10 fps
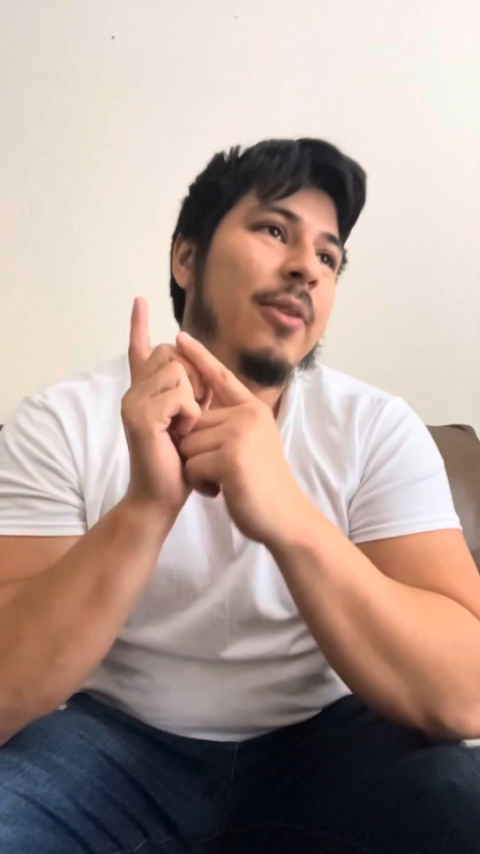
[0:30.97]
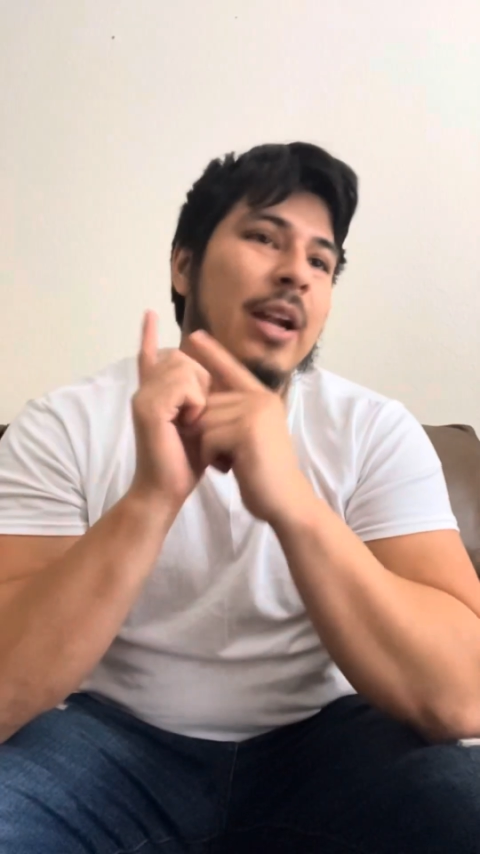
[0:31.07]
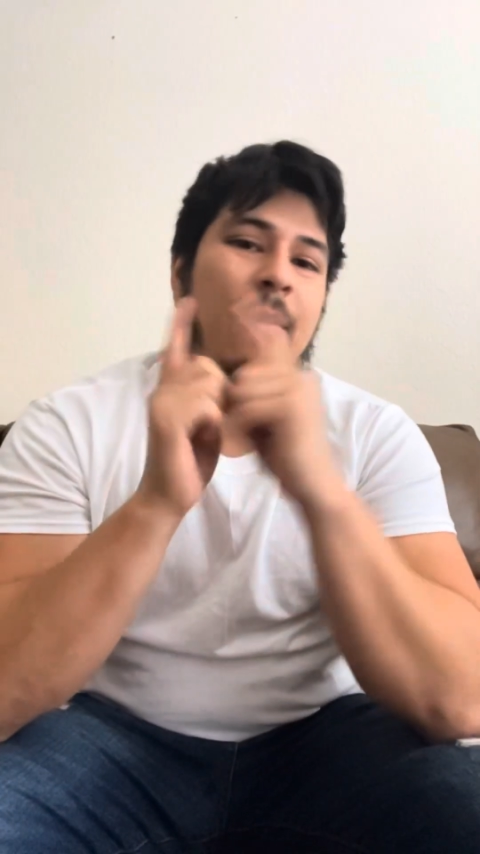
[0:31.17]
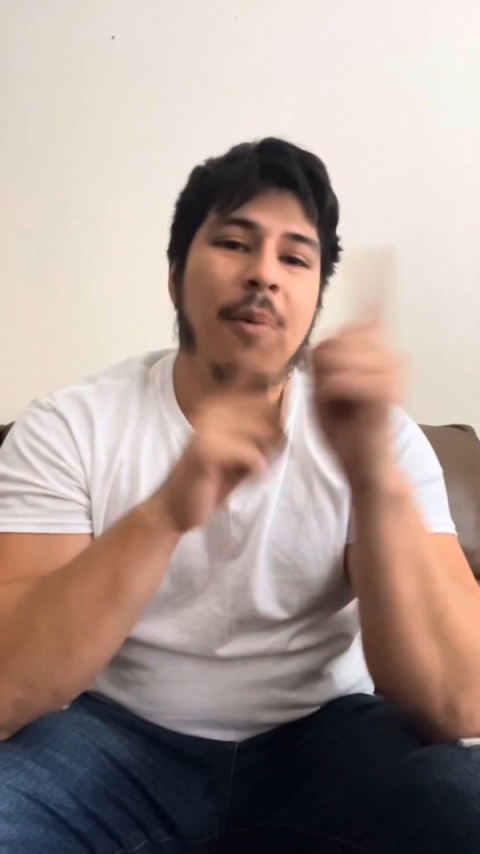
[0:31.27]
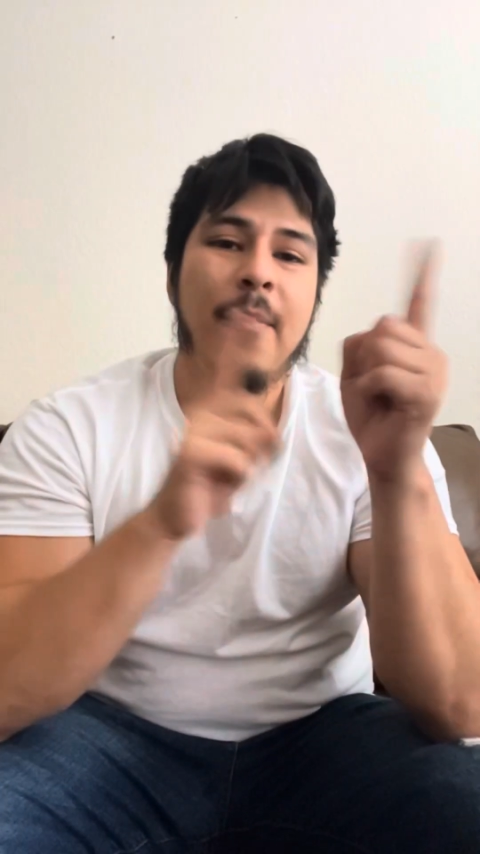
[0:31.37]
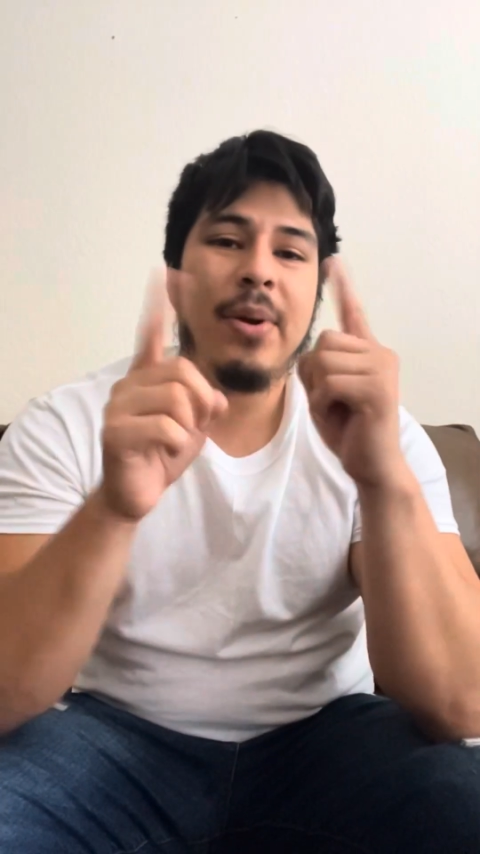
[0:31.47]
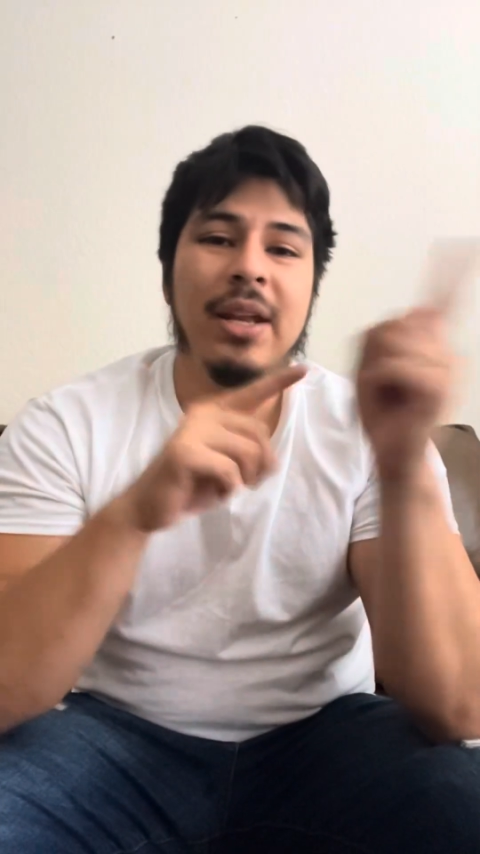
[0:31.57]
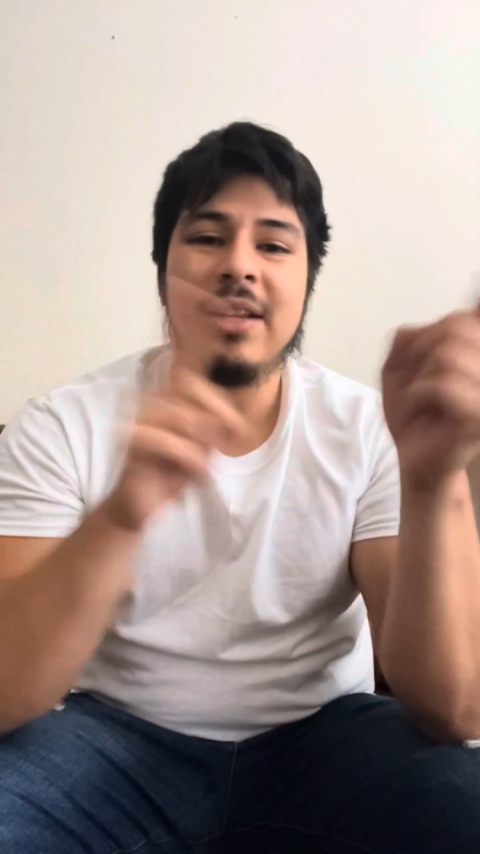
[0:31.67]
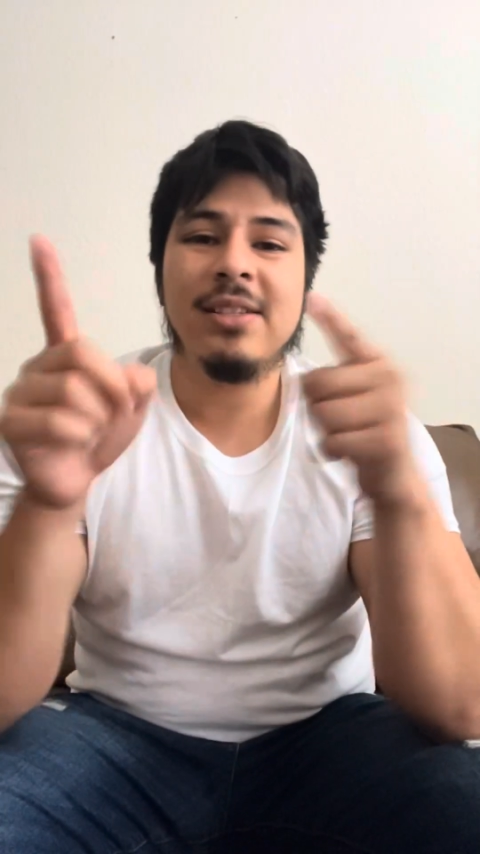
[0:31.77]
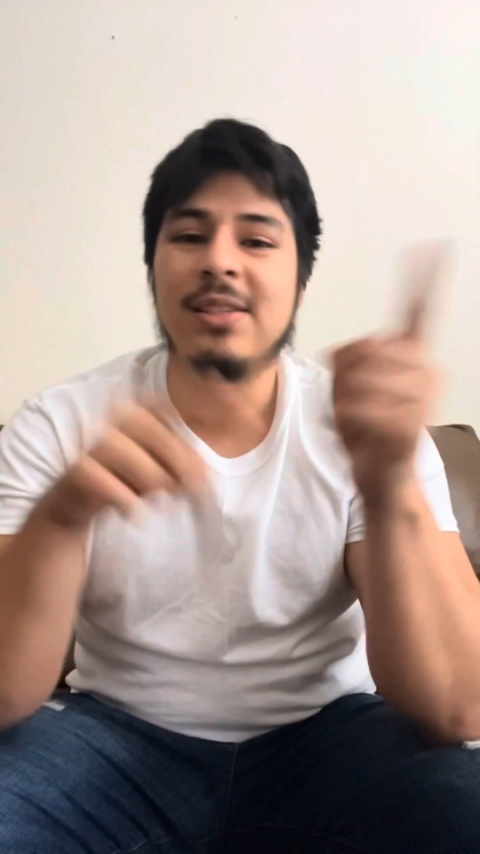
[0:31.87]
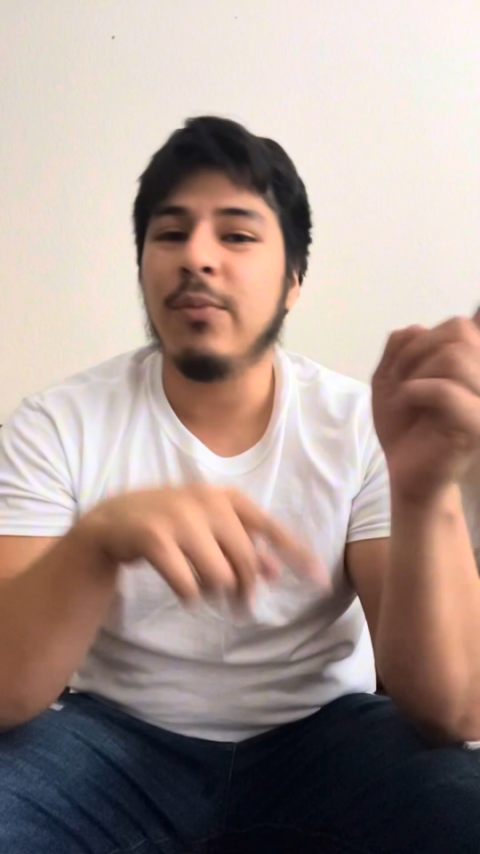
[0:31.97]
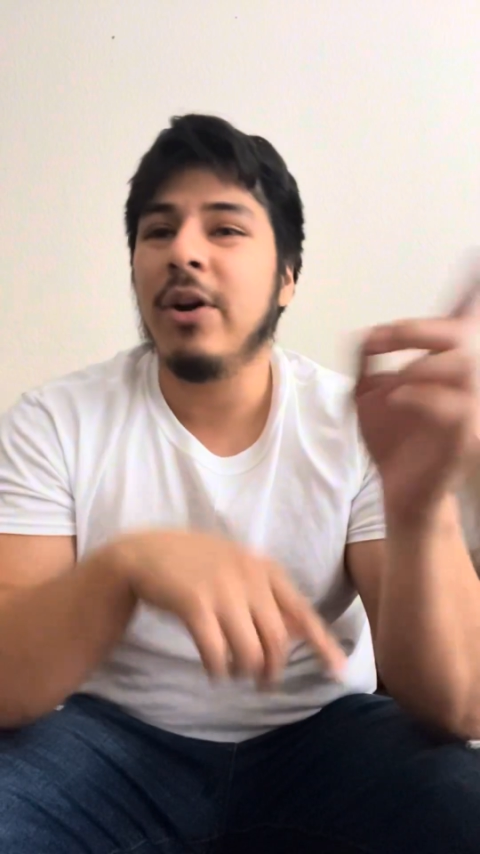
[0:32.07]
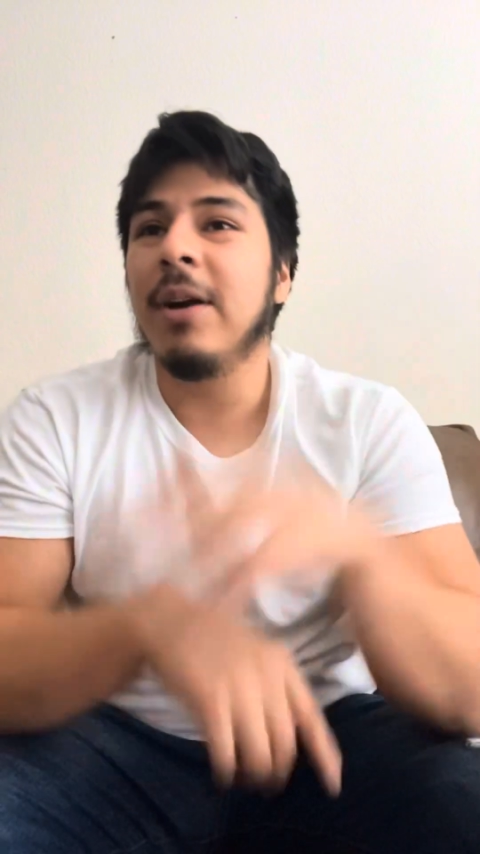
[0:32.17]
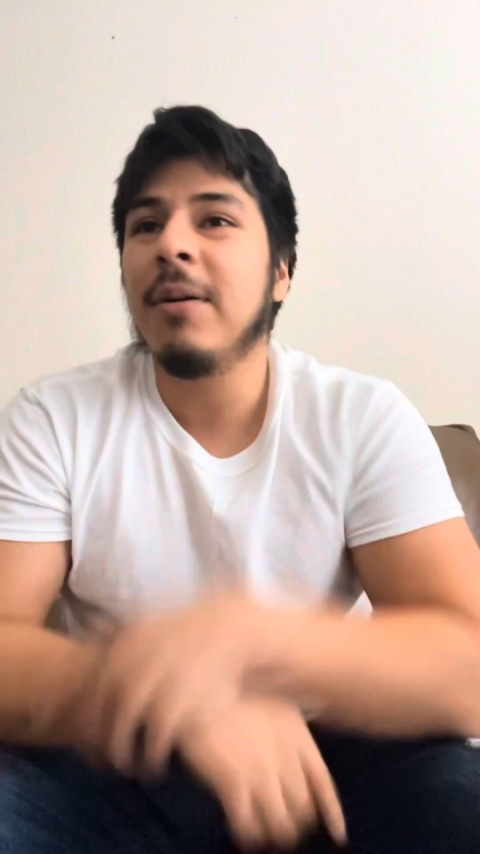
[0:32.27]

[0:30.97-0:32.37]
and I'm gonna pin it somewhere.